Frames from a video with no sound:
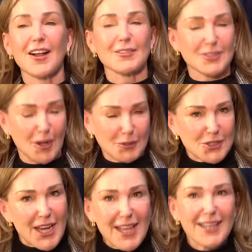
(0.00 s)
Uh, Stockard
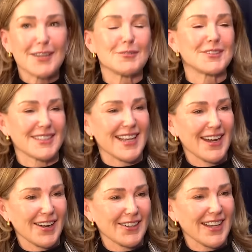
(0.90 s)
Channing was there.